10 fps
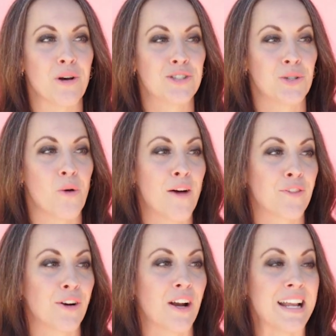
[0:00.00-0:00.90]
was to
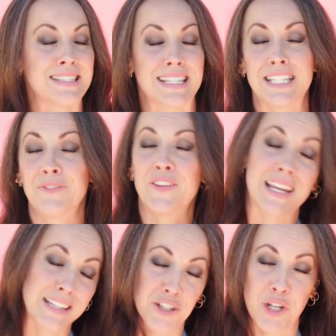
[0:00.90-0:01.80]
offer a
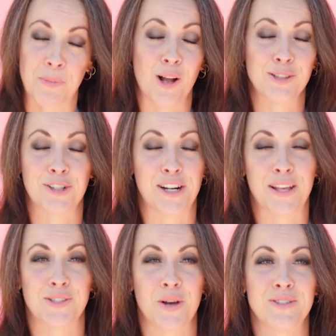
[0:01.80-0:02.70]
significantly cheaper
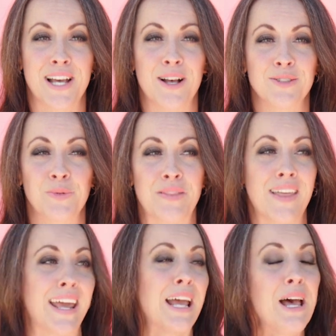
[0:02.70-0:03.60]
alternative to hotels with
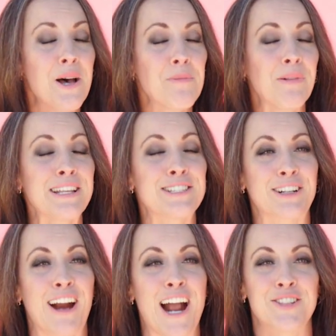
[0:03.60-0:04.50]
a place to
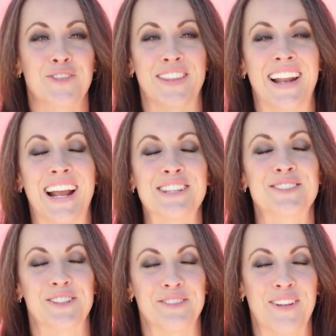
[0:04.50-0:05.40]
crash for the night sort of